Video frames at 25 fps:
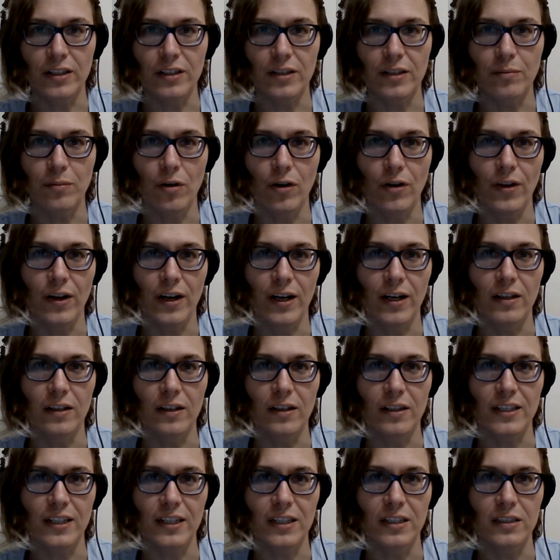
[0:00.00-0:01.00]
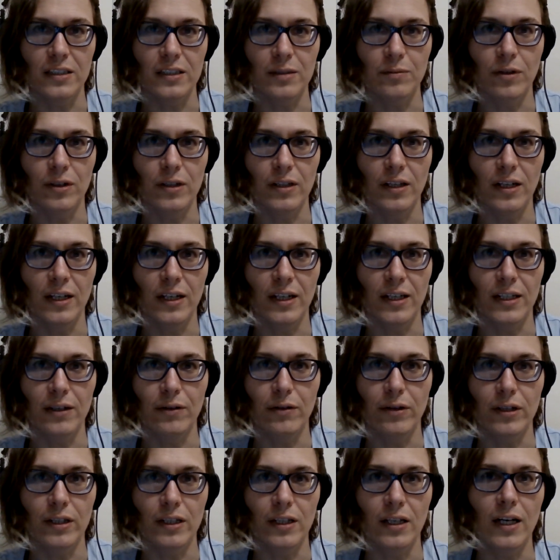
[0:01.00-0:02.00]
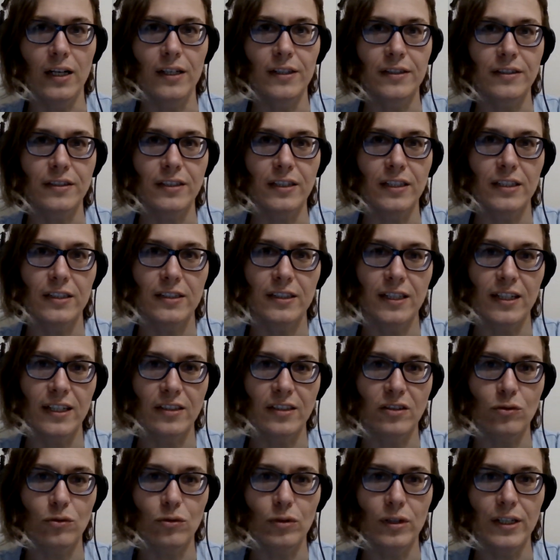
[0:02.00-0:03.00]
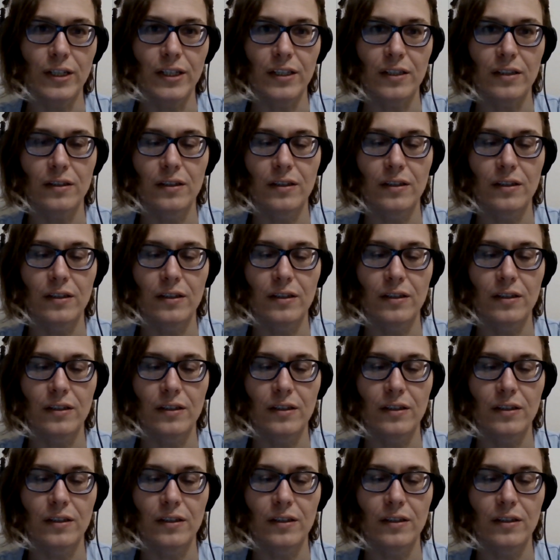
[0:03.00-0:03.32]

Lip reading: The more that I looked at it, the more that I realized that that's what